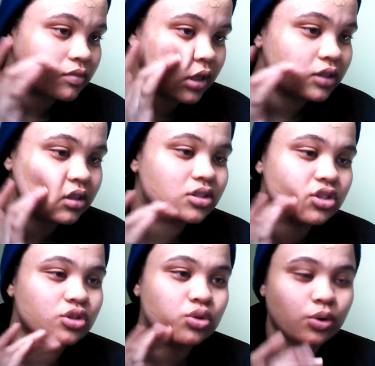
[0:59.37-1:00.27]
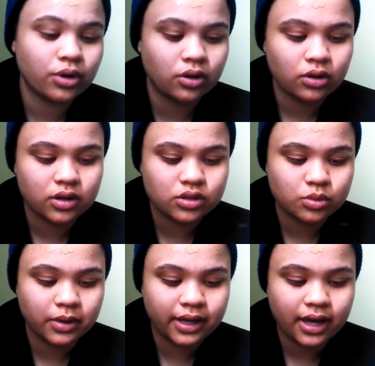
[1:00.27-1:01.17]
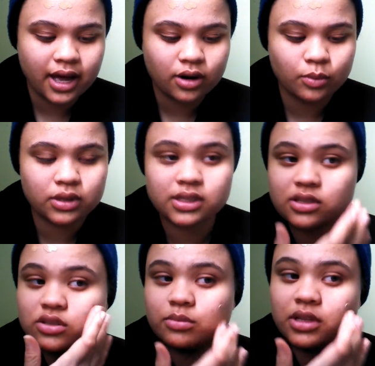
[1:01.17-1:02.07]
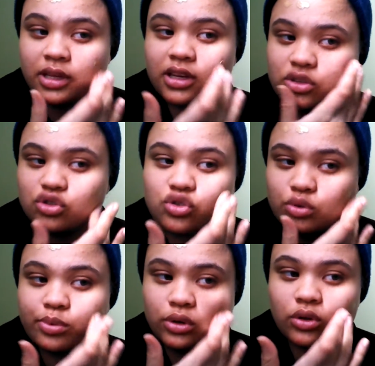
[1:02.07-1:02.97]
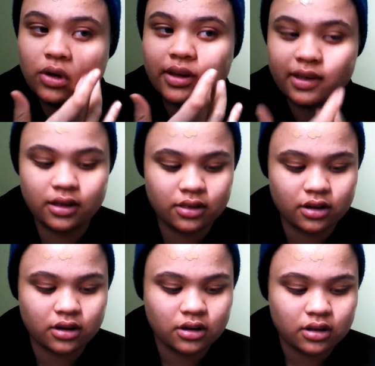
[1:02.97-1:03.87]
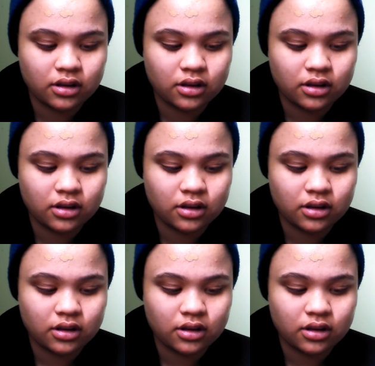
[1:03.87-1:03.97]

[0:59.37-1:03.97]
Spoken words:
get this tutorial on its way. I don't want this to be like super long either.